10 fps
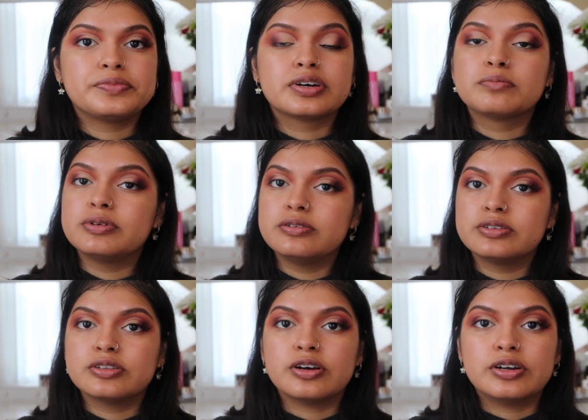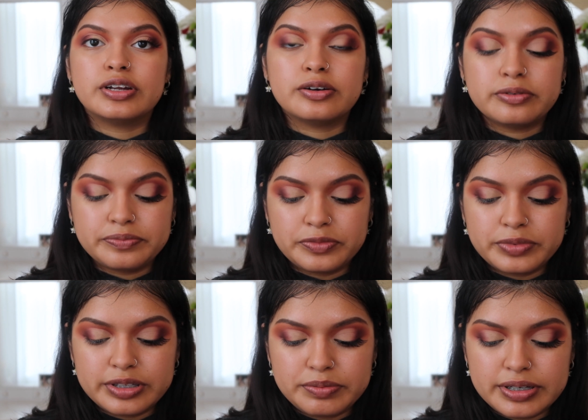gonna be using the Ardell
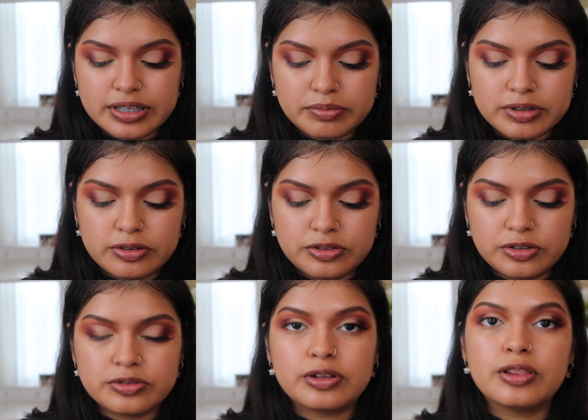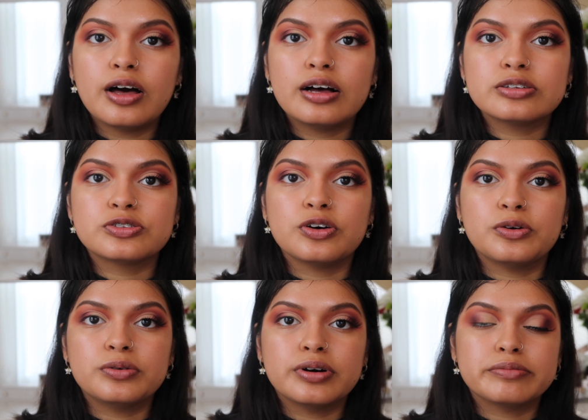Wispies. I've been using those a lot,
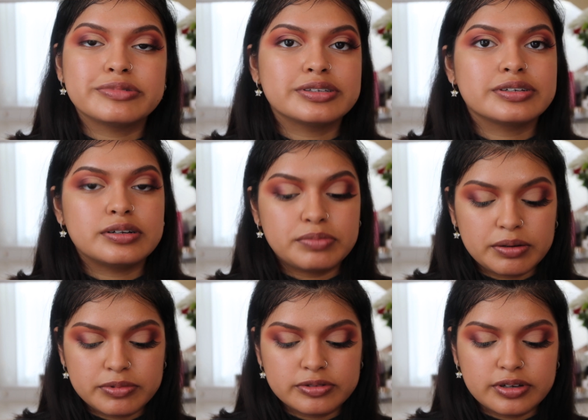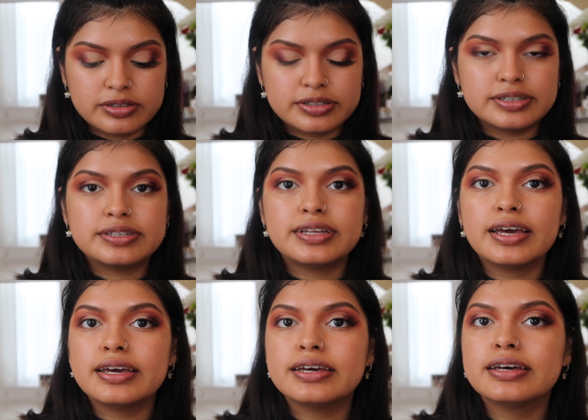so I'm just gonna pop those on
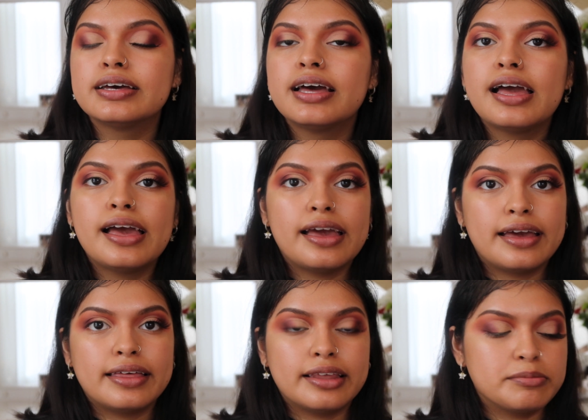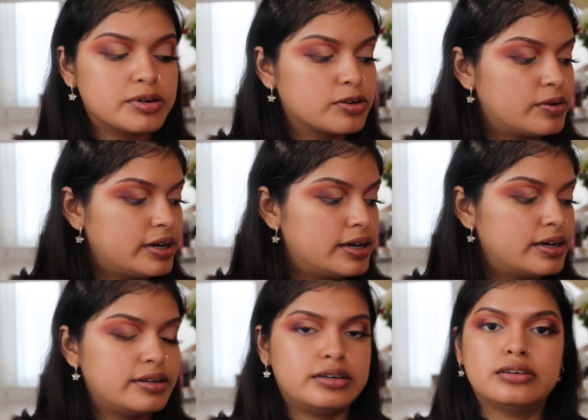today. And I'm gonna go
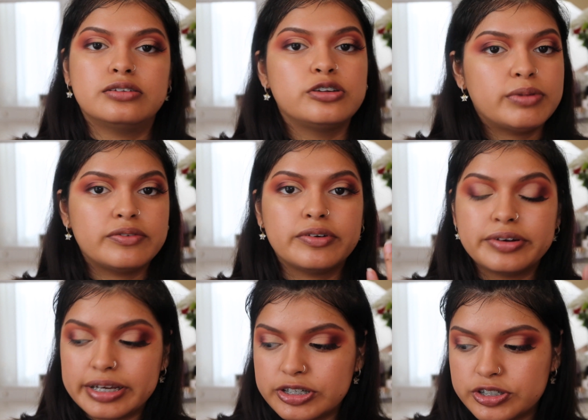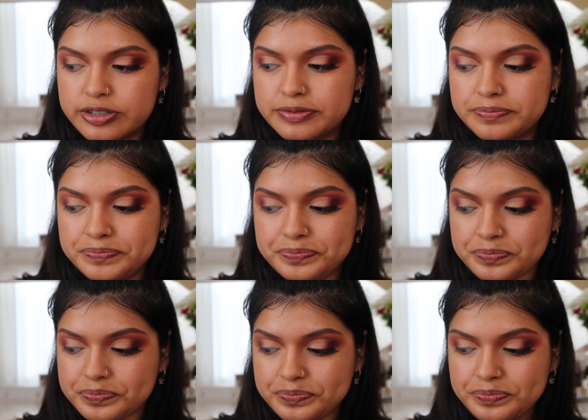ahead and do my foundation.
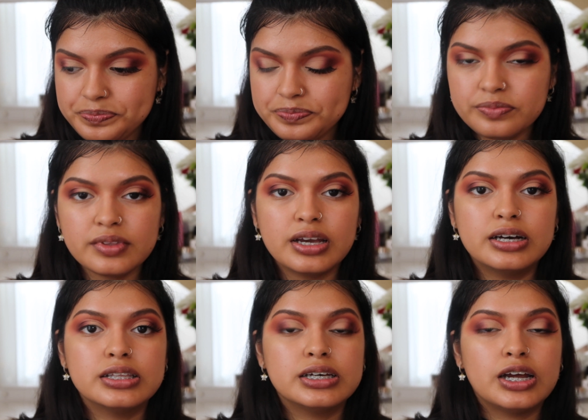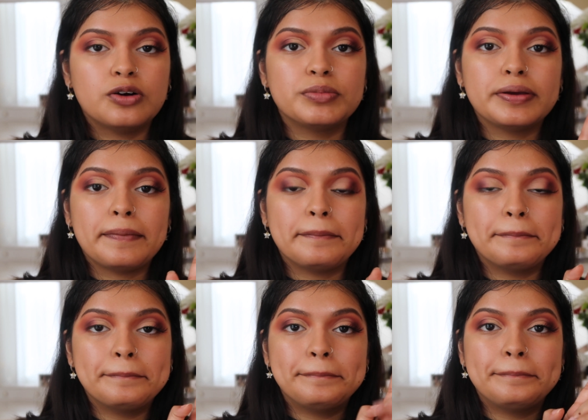And then I'll be
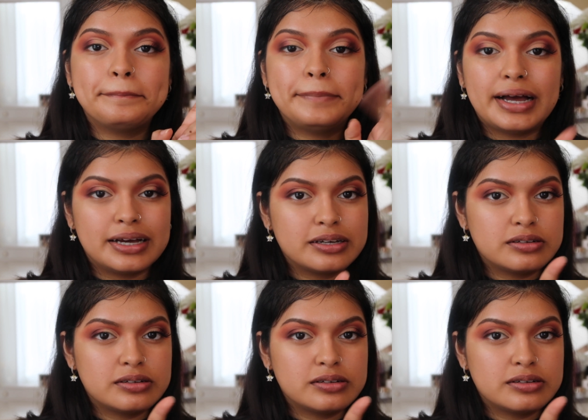back.